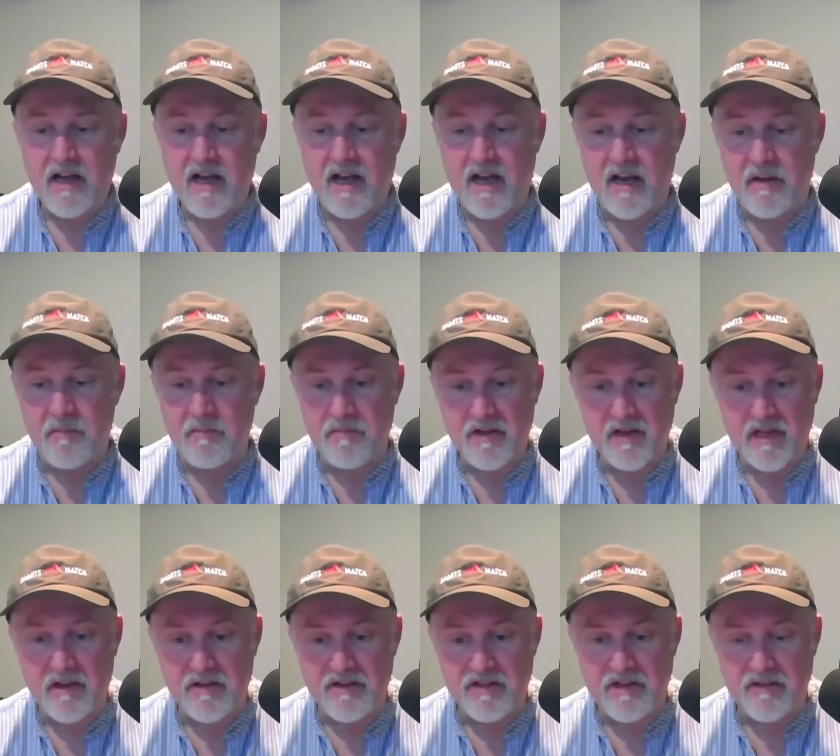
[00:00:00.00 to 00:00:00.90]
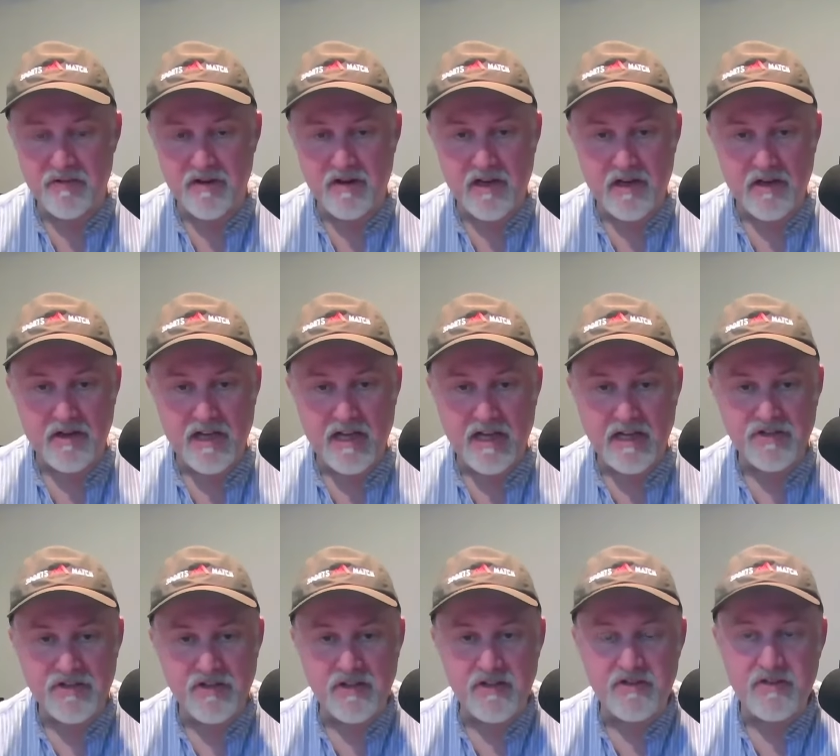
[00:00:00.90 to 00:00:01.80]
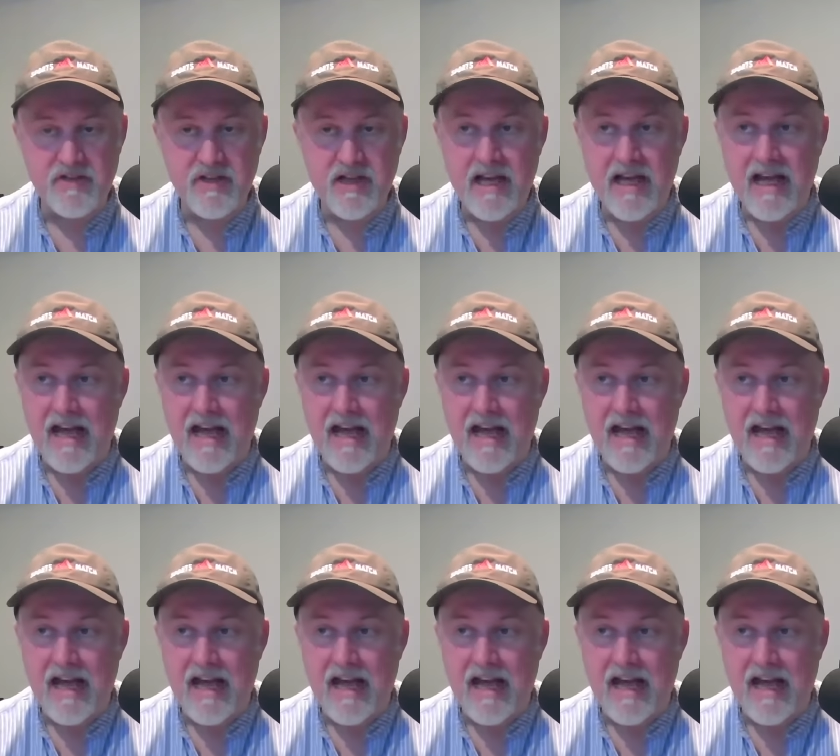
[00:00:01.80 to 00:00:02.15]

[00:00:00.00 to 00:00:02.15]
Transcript: um, you know, in different locations.